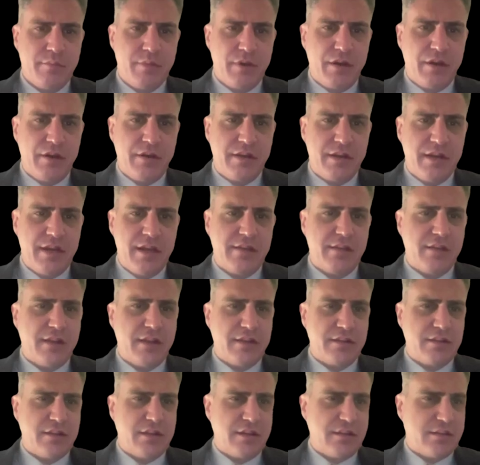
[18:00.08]
But yeah,
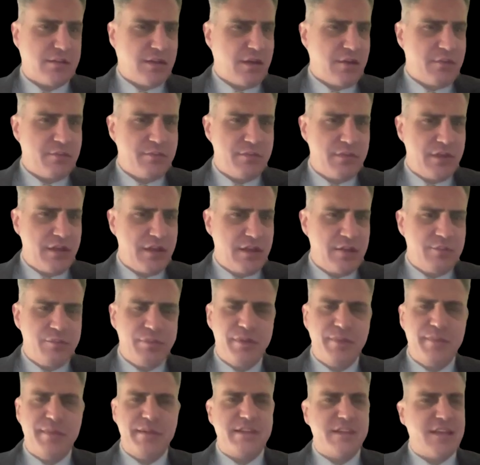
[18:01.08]
the
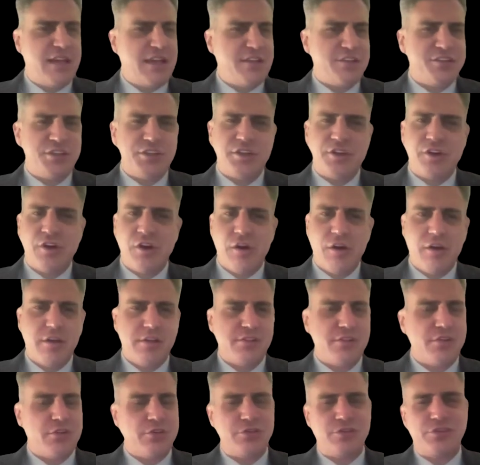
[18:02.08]
implementation
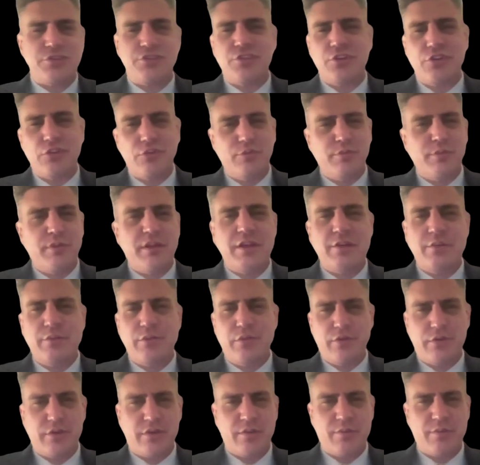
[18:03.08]
costs are so
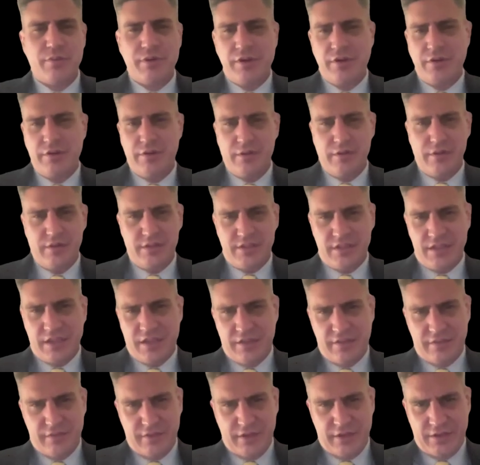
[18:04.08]
minimal compared to the
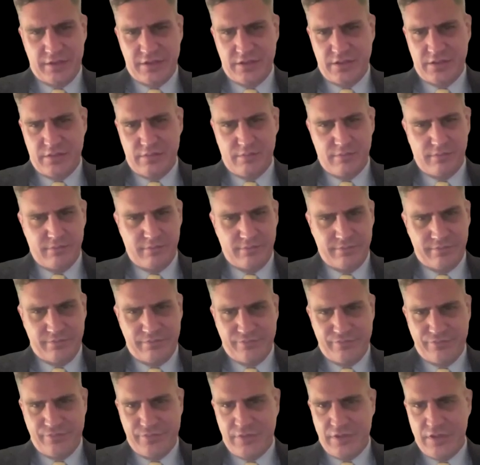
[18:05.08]
savings.
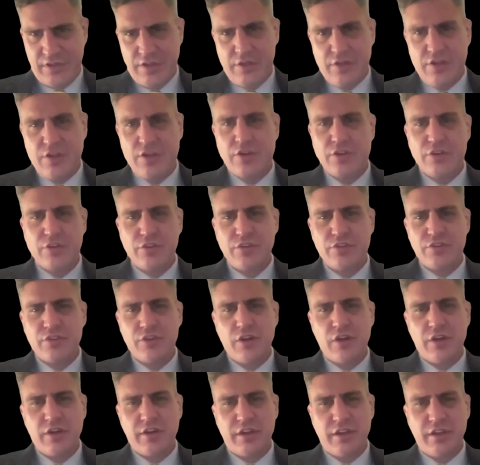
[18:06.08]
You're
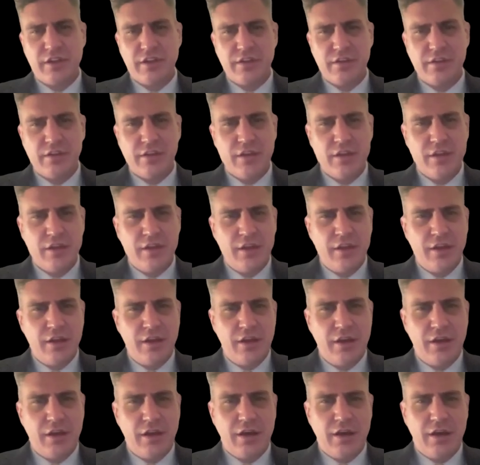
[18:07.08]
talking
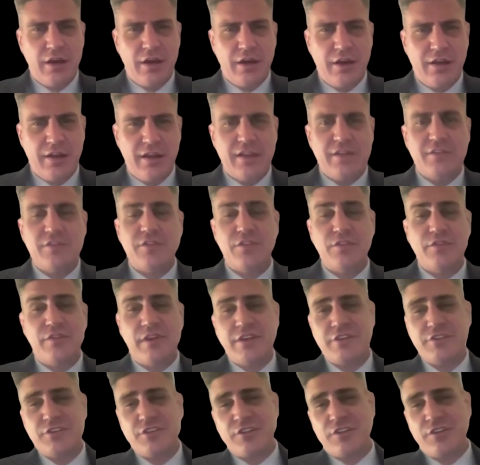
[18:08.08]

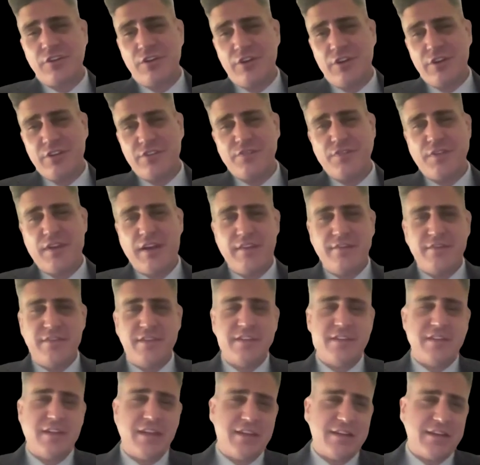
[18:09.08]
intervention costs 5
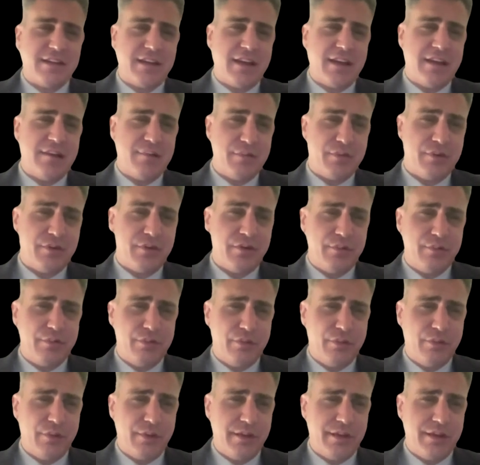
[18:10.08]
to 10K per
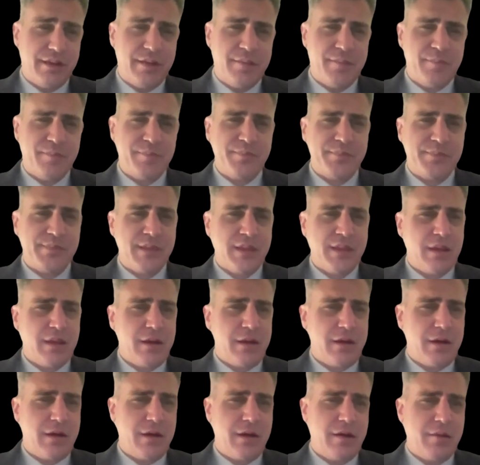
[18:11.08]
employee,
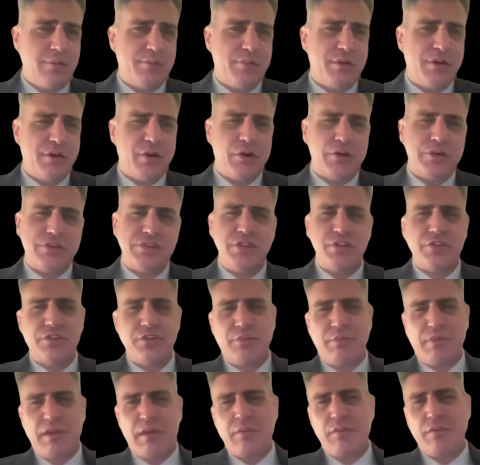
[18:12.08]
but also
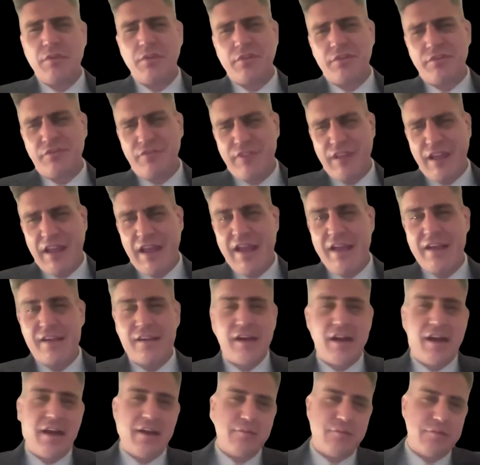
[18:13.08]
to be able to flag
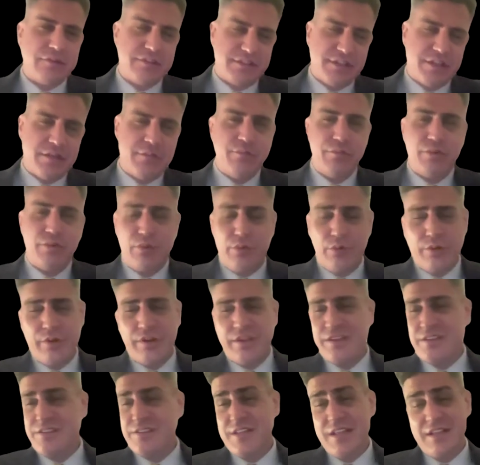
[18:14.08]
high risk
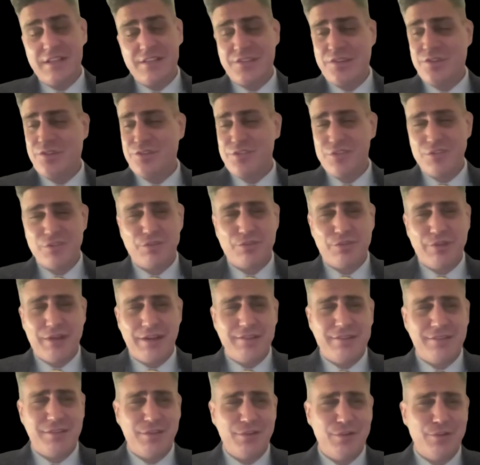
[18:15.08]
employees. That's also
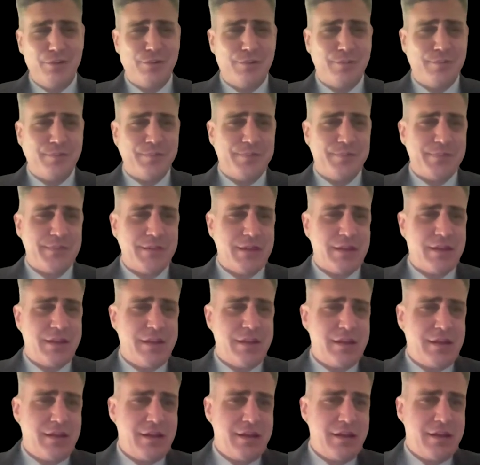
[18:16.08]
great too.
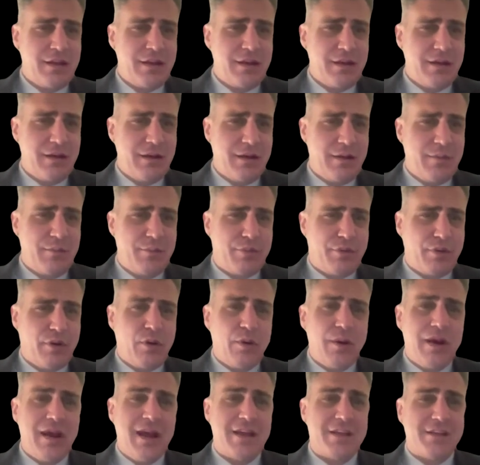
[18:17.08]

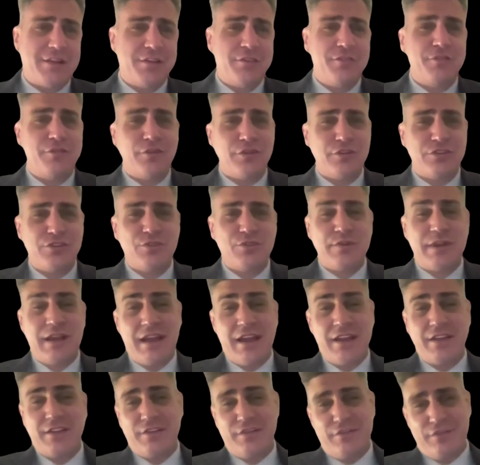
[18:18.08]
Proactive versus
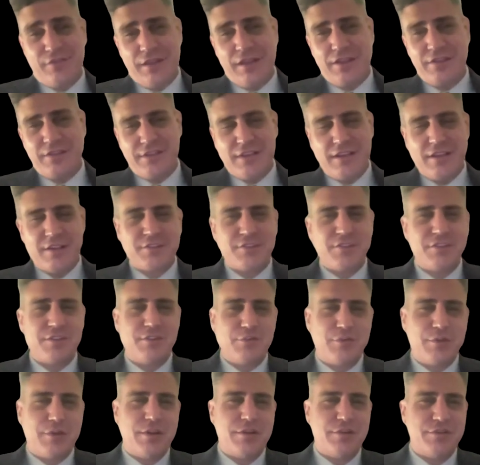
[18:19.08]
reactive. That's
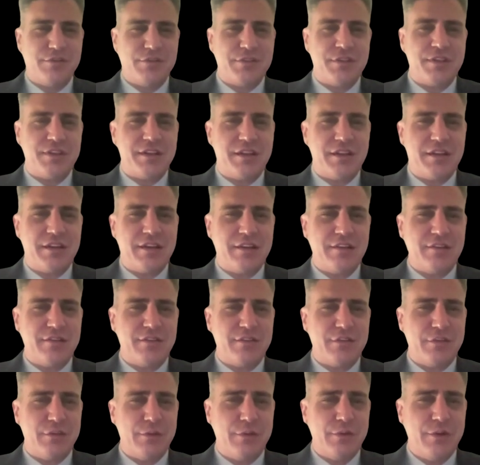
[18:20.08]
actually what I was leading
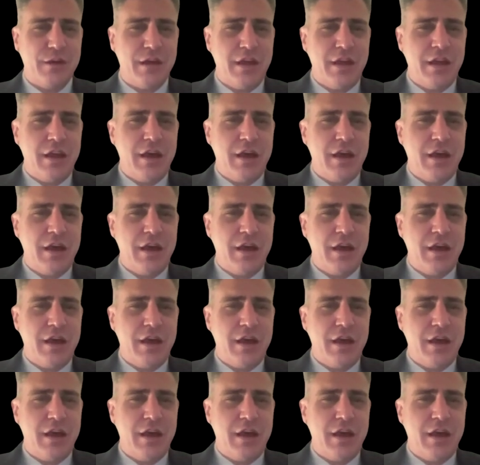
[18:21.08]
into.